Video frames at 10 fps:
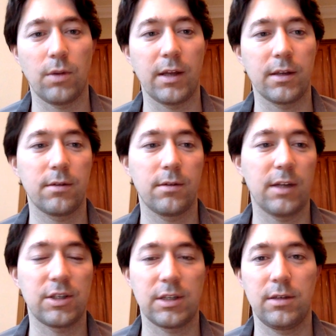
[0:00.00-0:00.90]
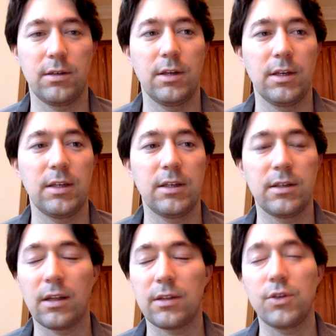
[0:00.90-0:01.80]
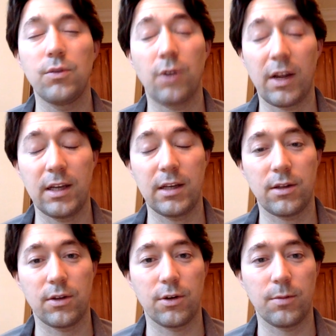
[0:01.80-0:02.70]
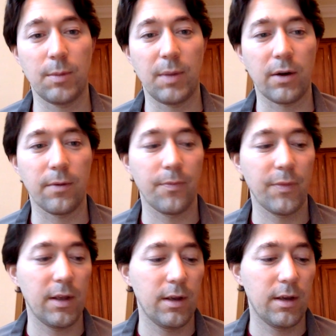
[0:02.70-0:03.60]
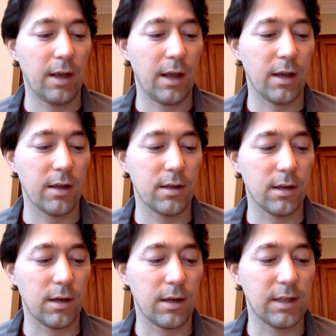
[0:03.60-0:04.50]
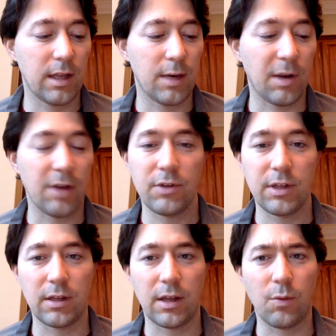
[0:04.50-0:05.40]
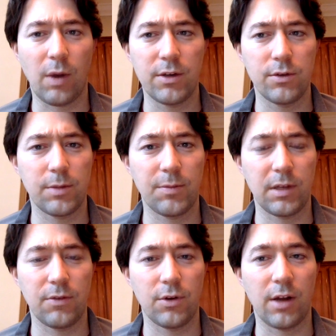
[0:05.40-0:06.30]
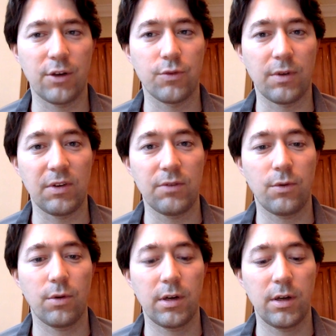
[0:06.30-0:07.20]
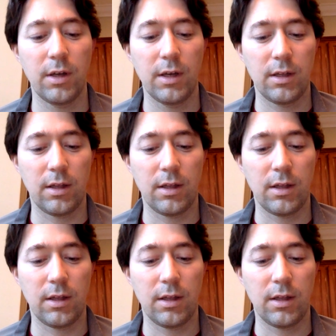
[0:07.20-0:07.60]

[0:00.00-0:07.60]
So like the sooner I kick it to the curb, the better. And I say that about everything. Like, why do something if you're not driven for it?